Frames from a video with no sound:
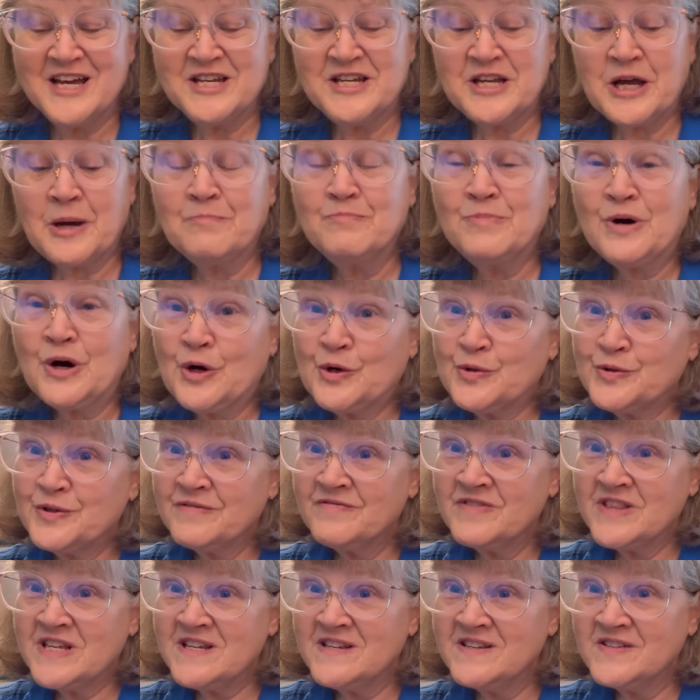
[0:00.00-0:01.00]
Now both
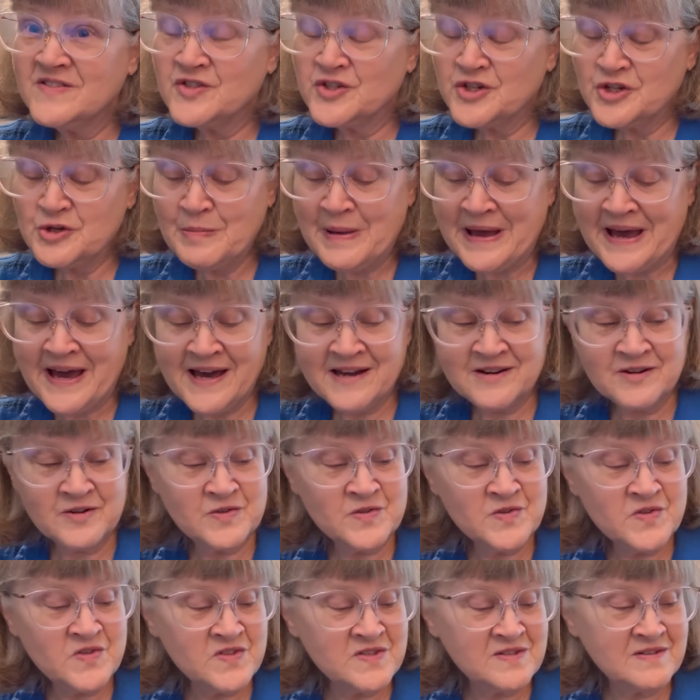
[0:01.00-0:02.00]
of these new
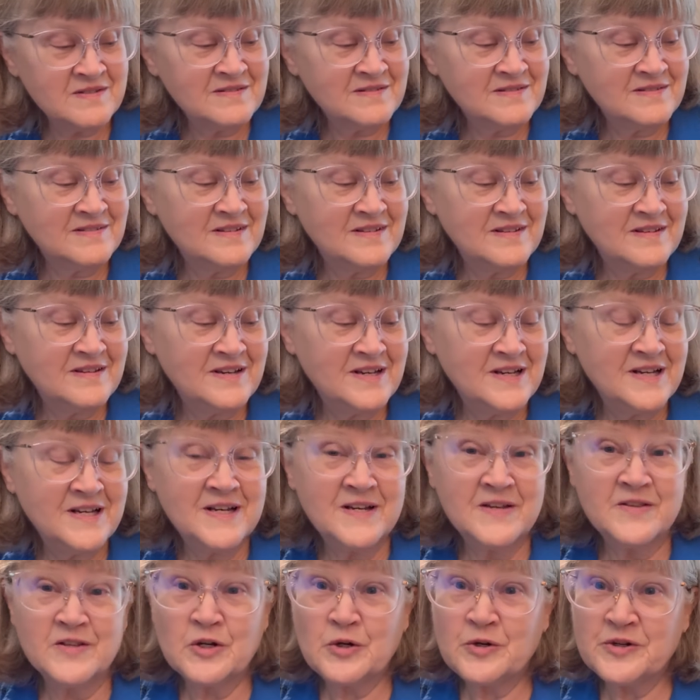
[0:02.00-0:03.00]
patterns,
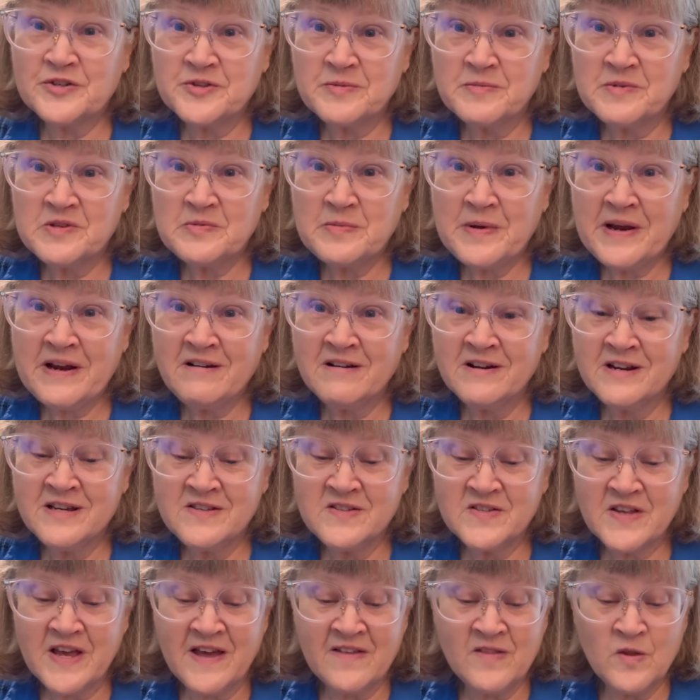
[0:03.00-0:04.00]
the Christmas
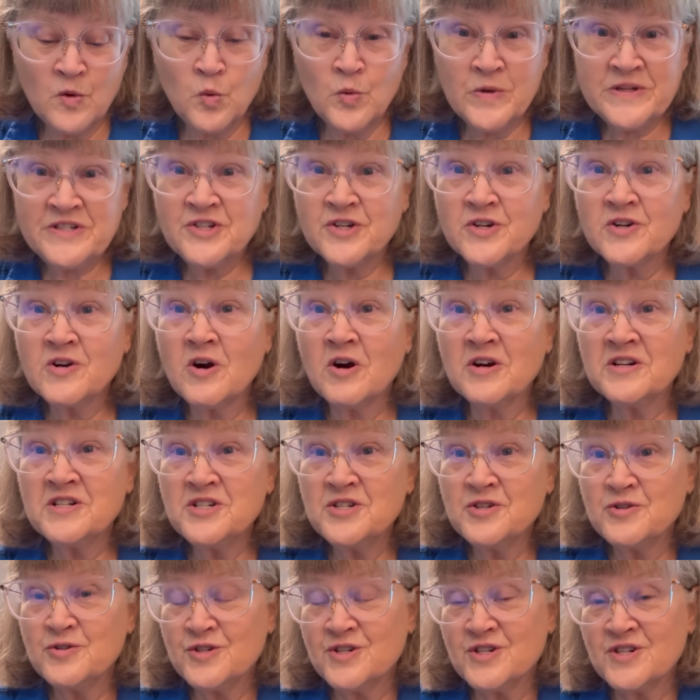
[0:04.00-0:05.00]
berries and the winter
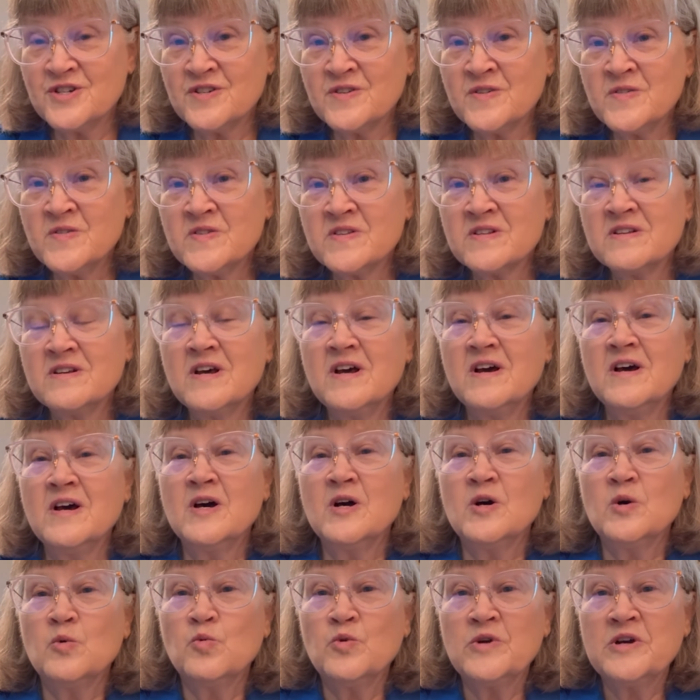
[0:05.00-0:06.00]
cartouches,
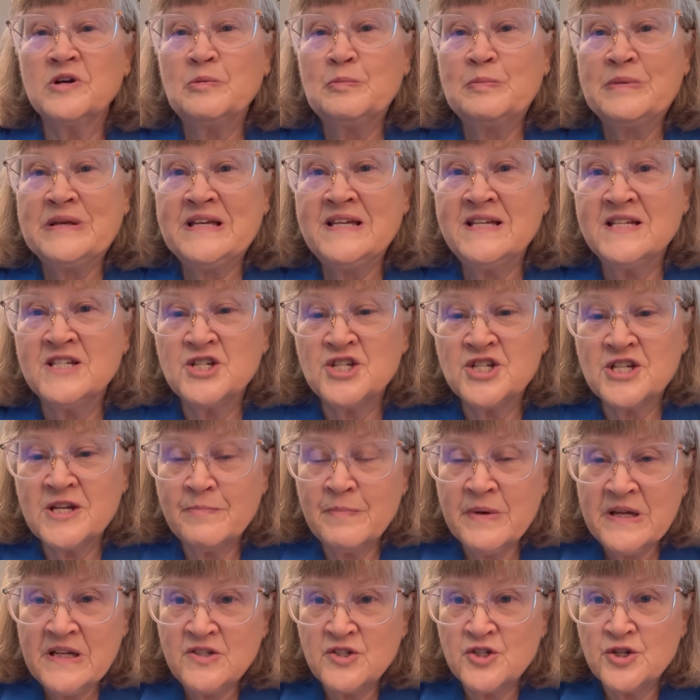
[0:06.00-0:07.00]
will be
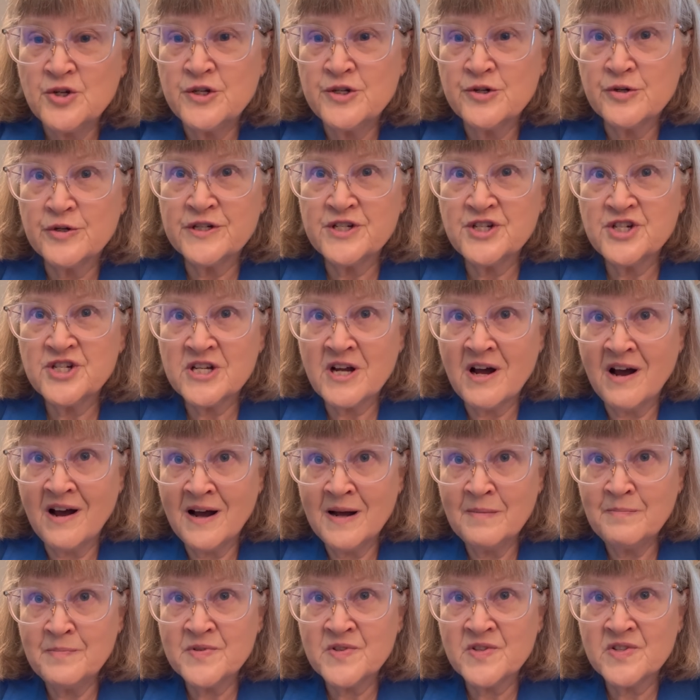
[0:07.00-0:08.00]
shipping to your
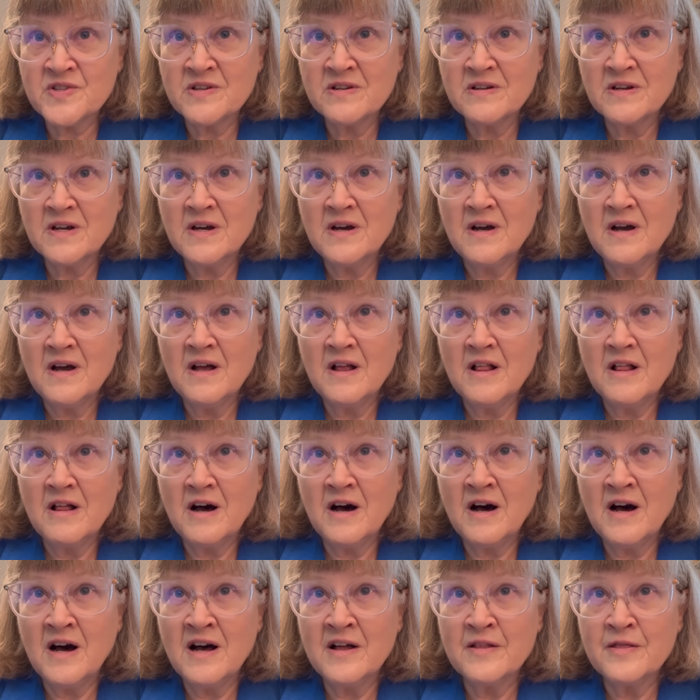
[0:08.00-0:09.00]
shops
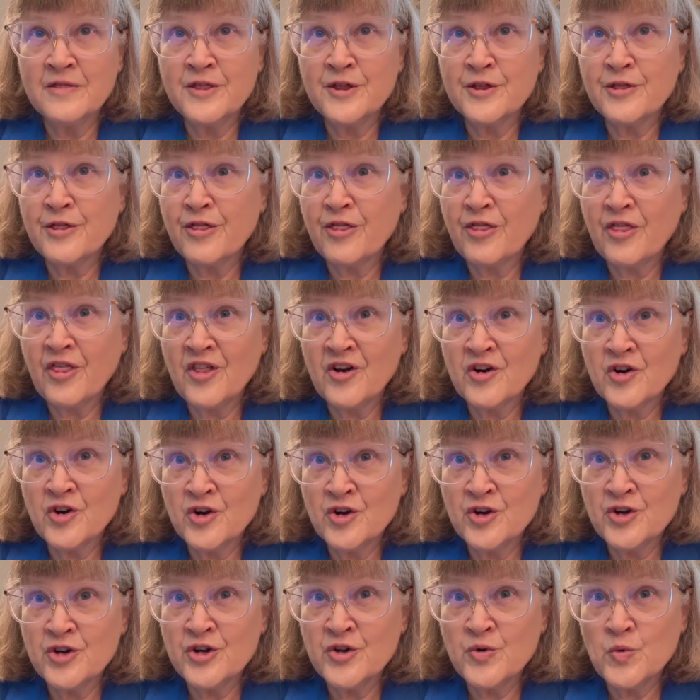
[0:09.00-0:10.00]
the
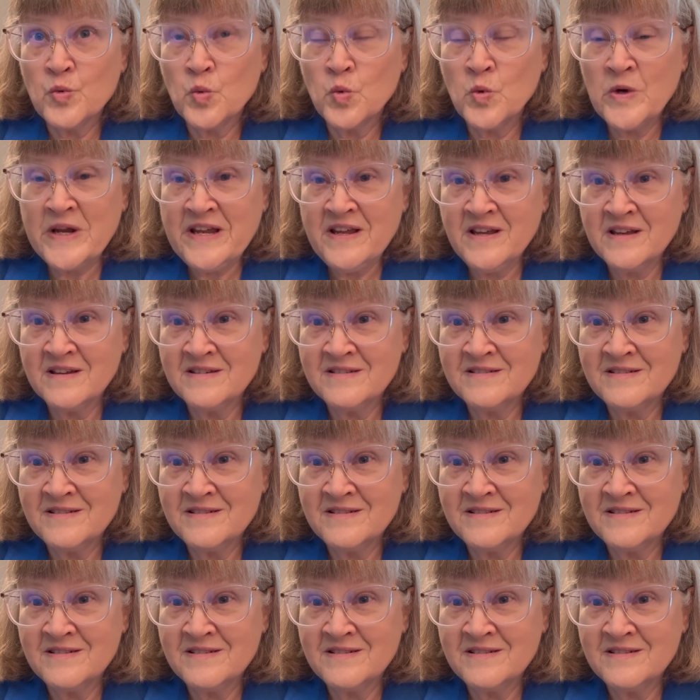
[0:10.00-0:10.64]
third week